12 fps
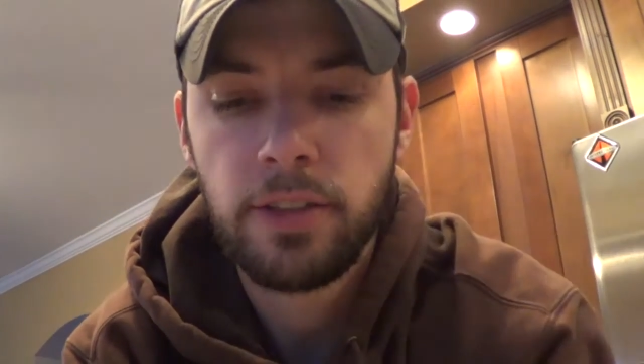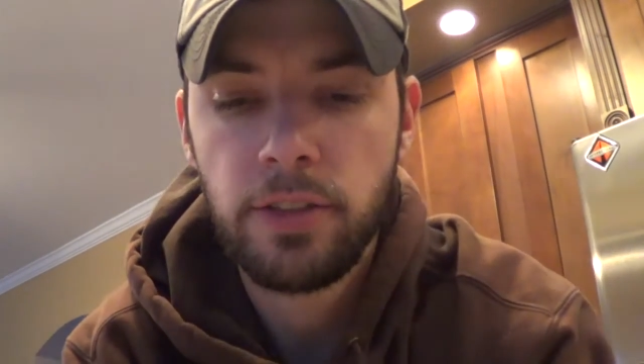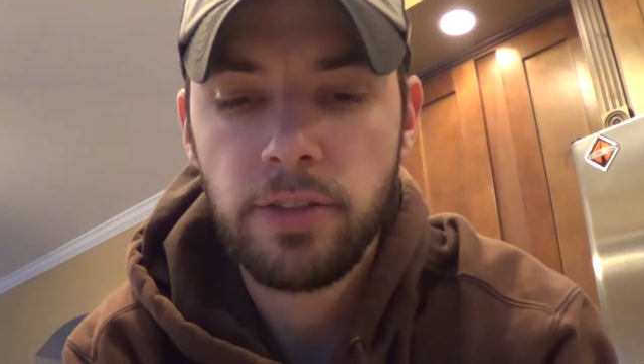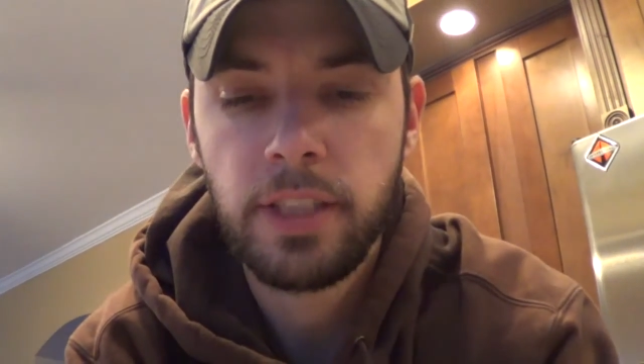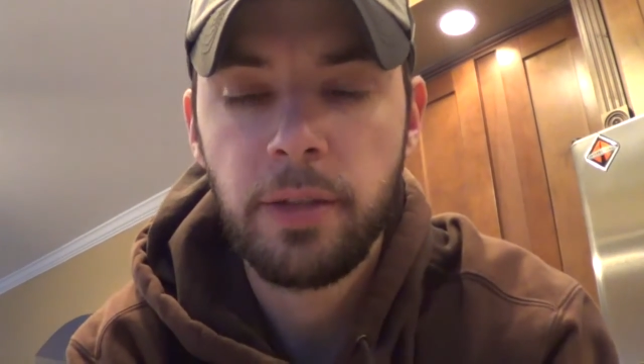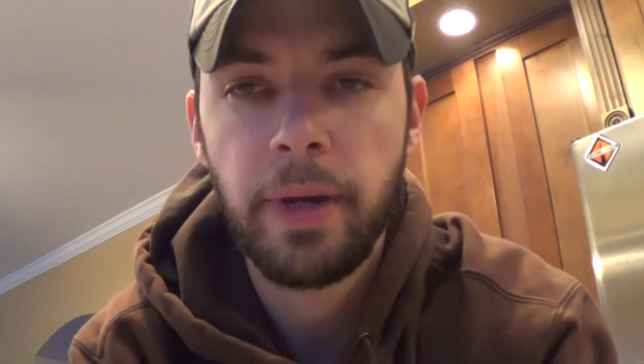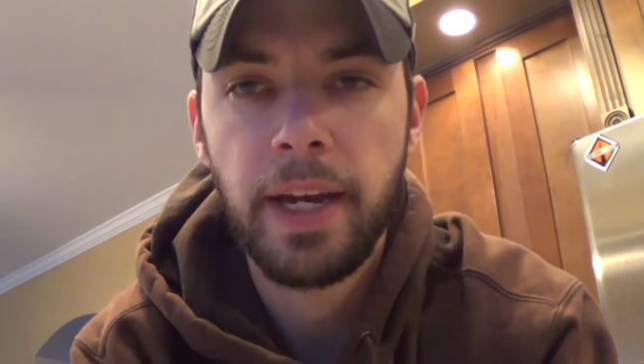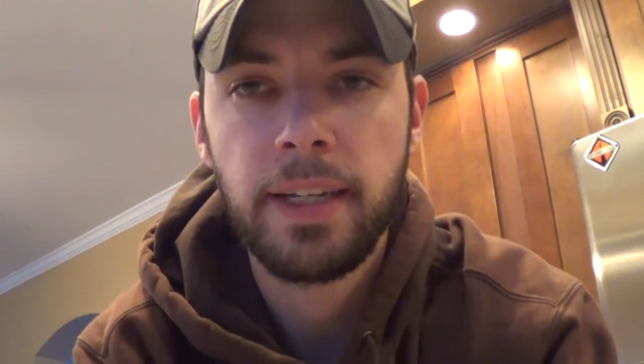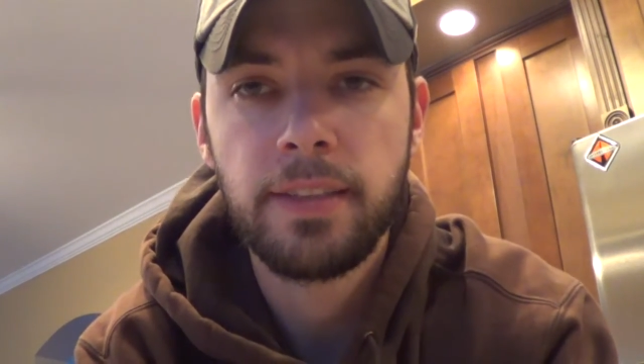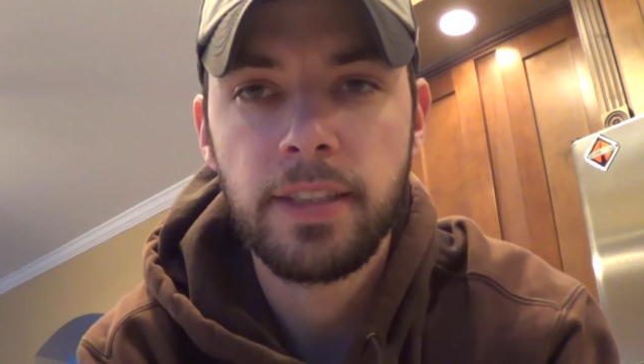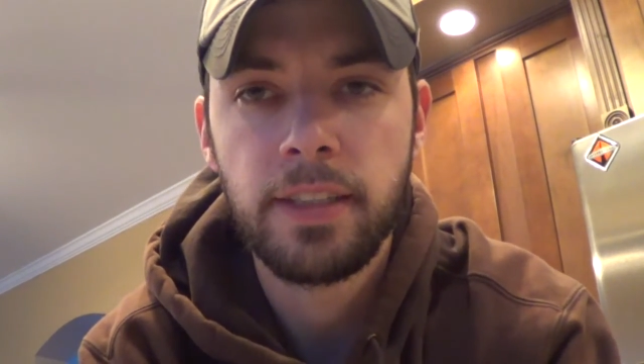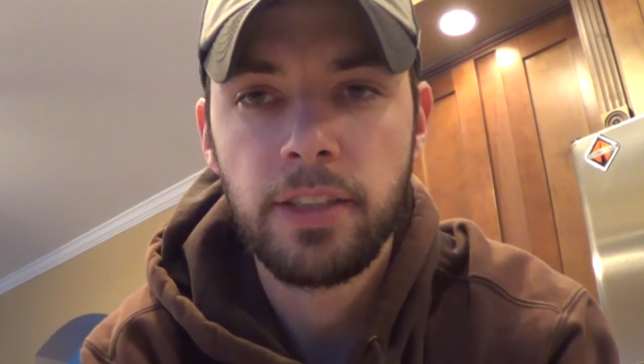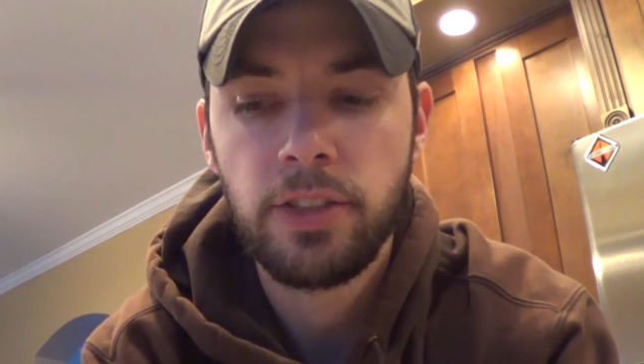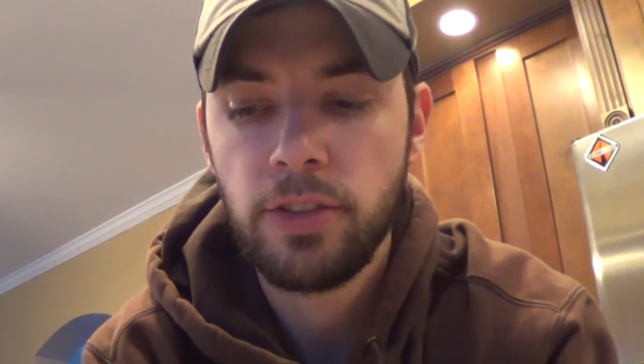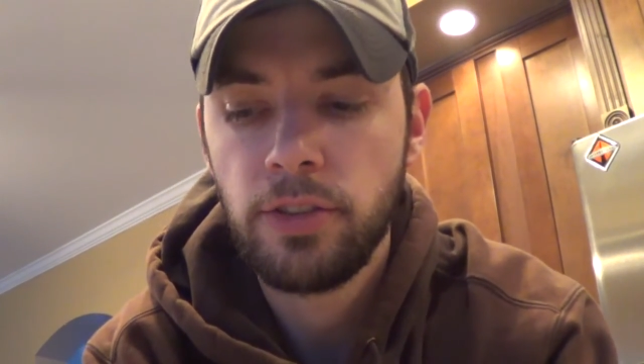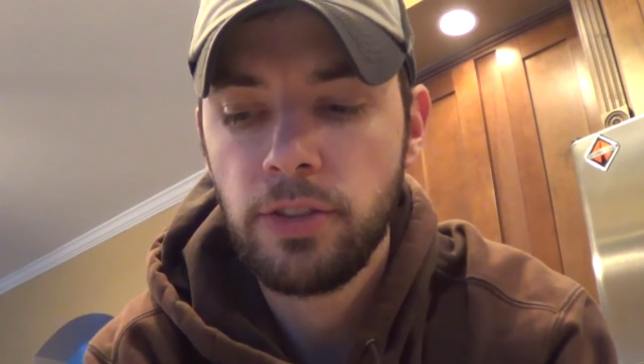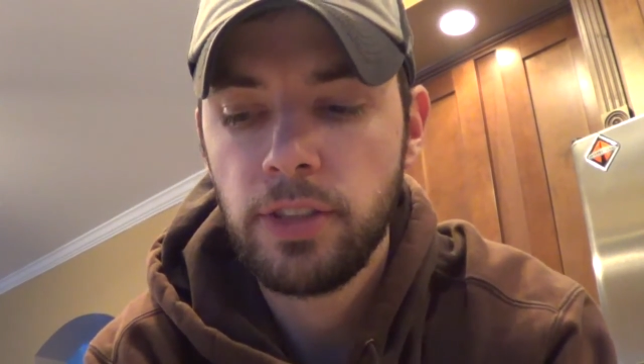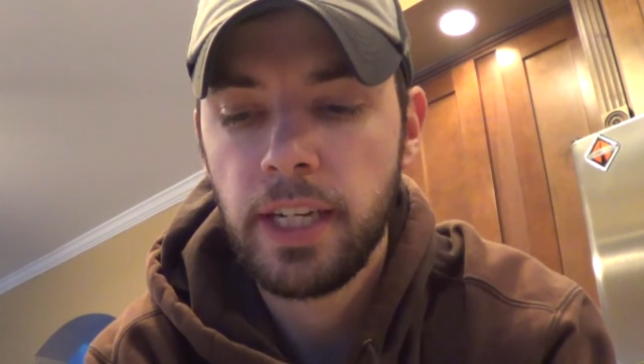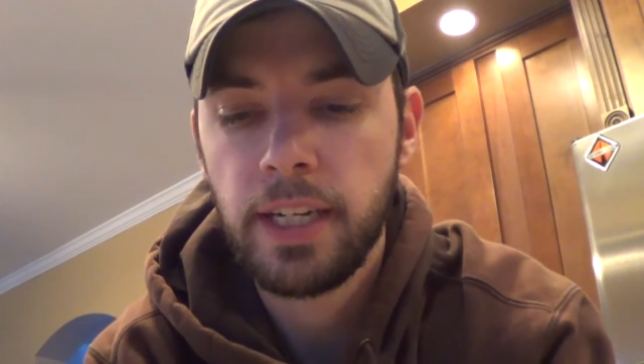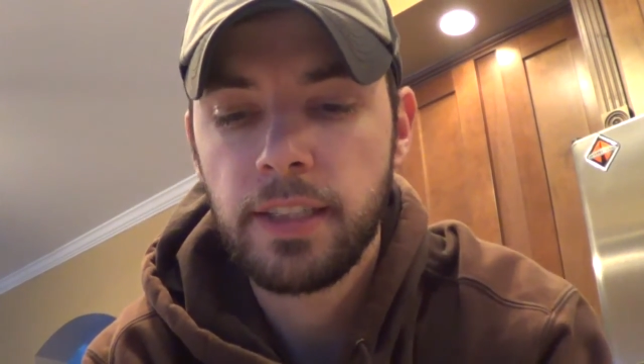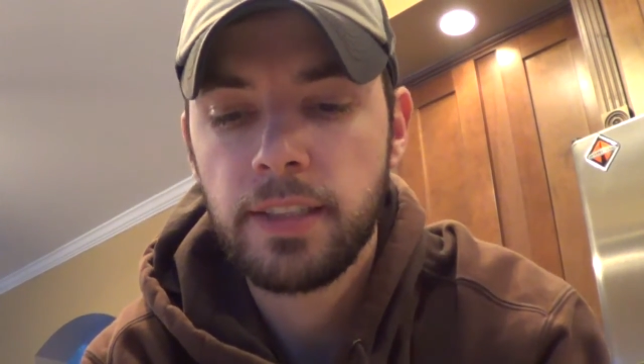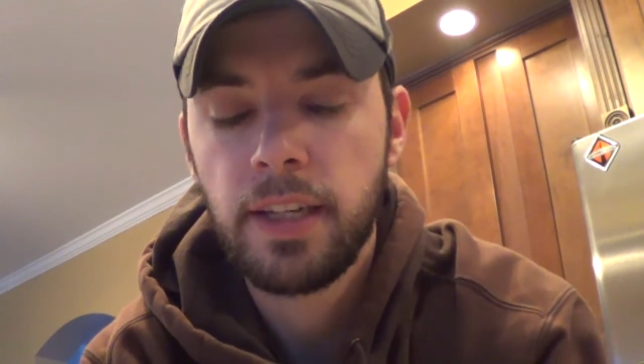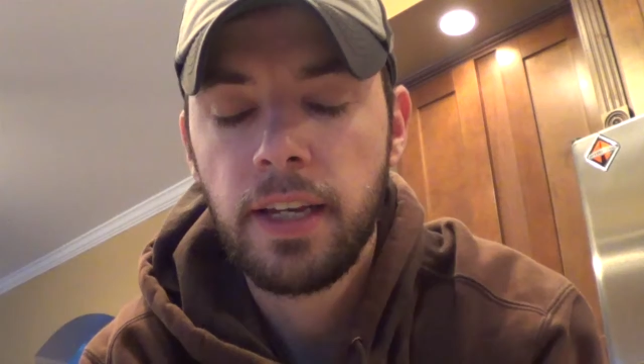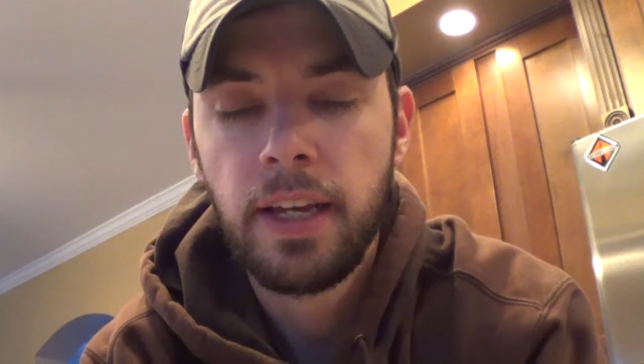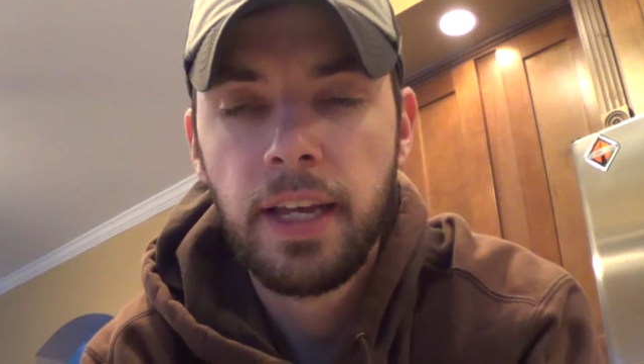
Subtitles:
2 Z-Mans, and the 2 NuTechs